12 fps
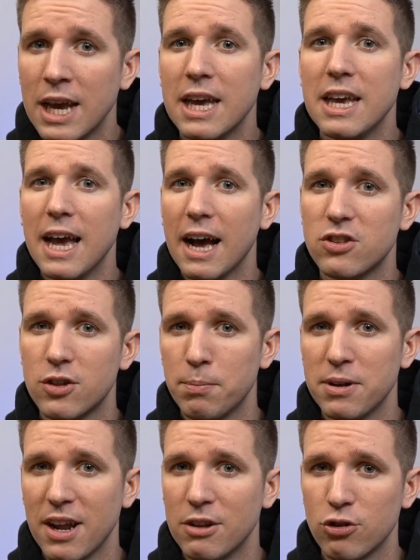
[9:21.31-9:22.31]
he has the
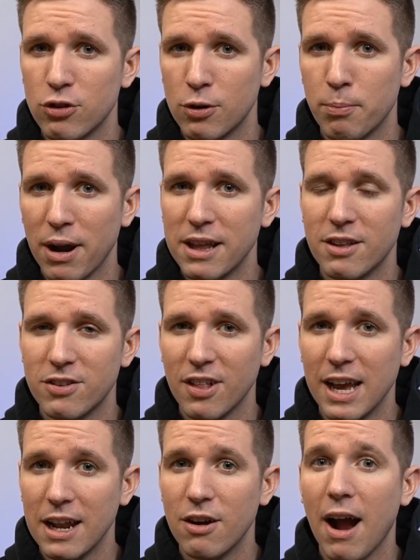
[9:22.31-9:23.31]
potential to break the
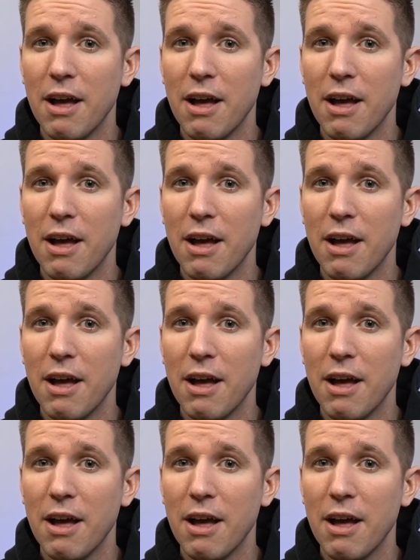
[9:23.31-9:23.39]
slate here.